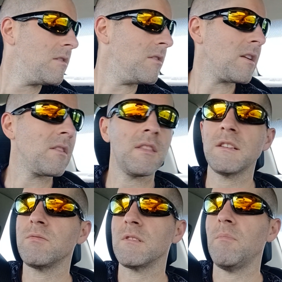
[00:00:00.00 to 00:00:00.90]
not that
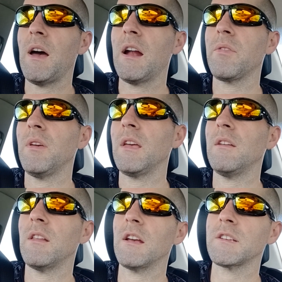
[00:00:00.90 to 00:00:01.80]
this was a bad thing.
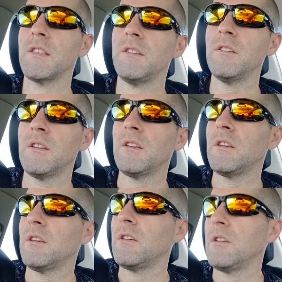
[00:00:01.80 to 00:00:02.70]
It actually,
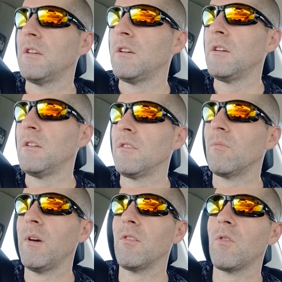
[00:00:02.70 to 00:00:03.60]
the
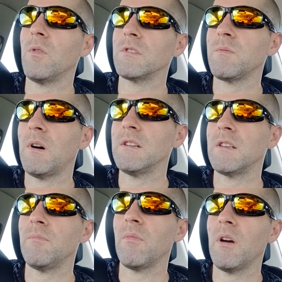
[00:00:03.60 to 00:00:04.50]
way the course was,
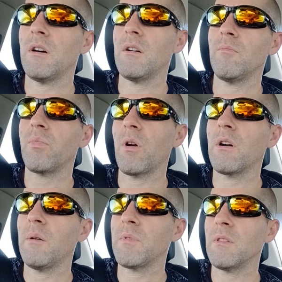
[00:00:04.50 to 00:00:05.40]
it
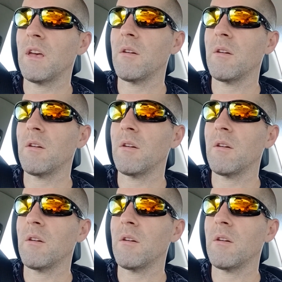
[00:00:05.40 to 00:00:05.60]
broke up the like